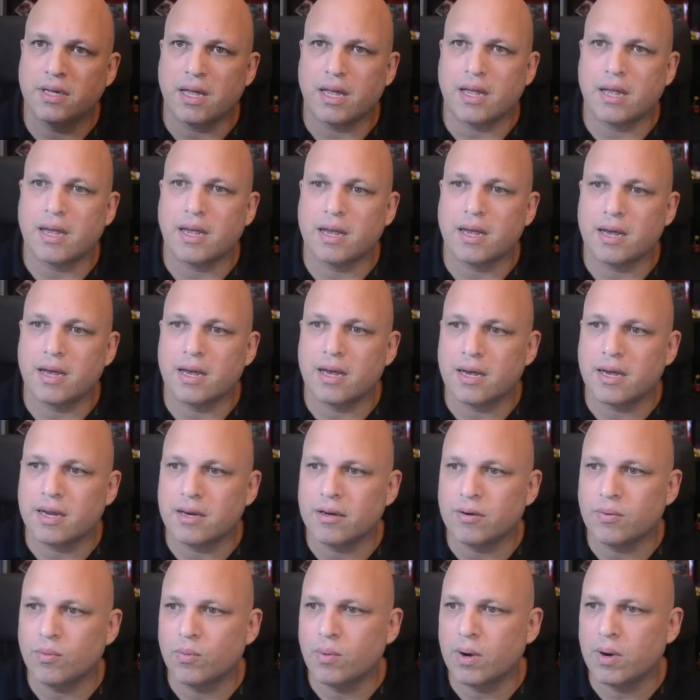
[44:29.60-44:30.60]

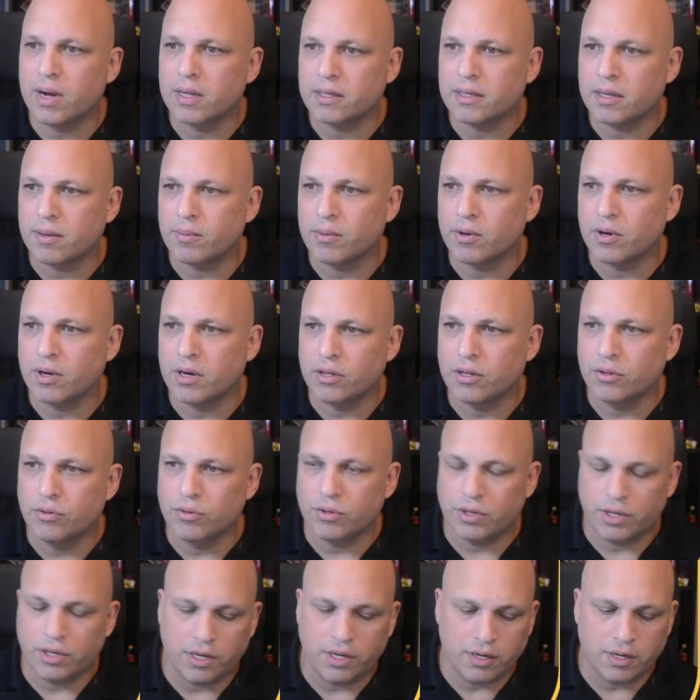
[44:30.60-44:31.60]
And what I'm gonna do
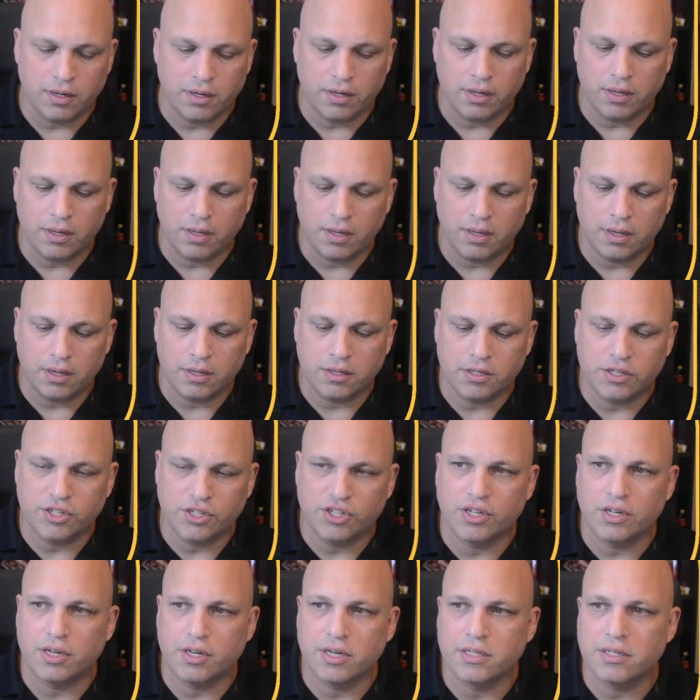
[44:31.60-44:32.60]
here is
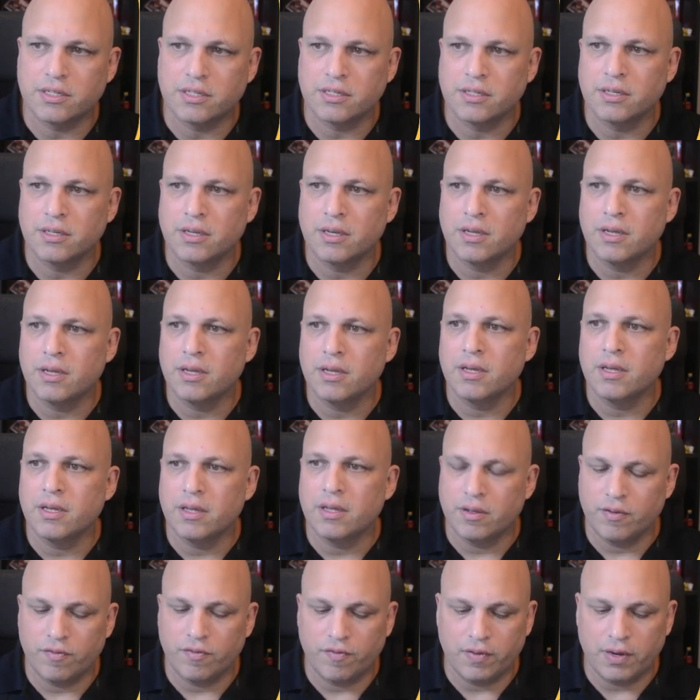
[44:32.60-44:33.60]
just
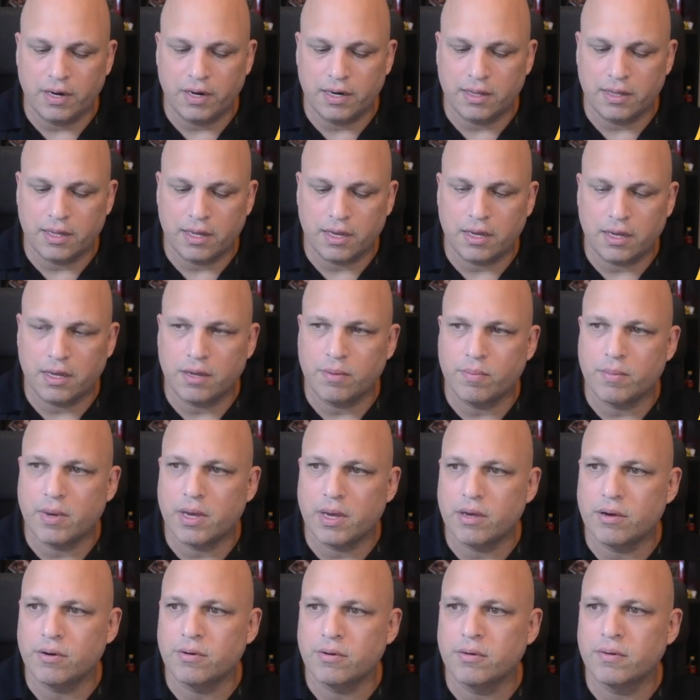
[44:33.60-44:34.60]
fill in the
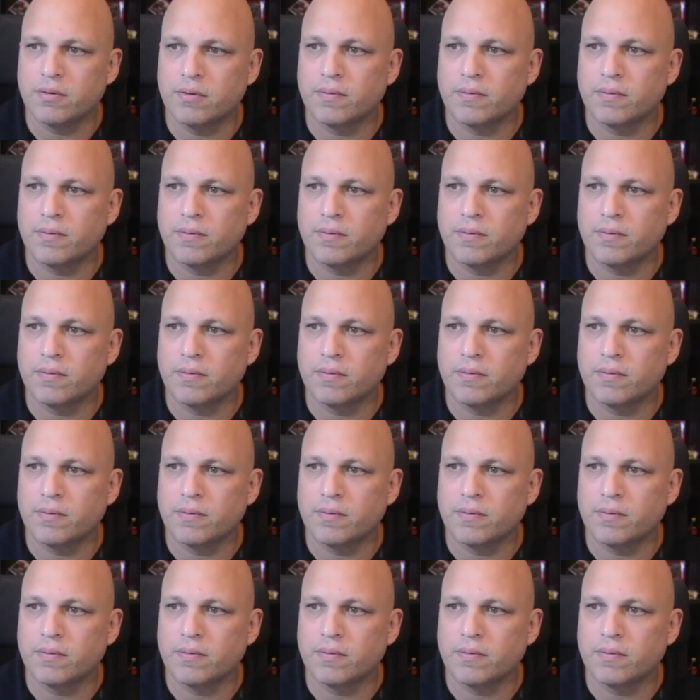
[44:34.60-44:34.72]
email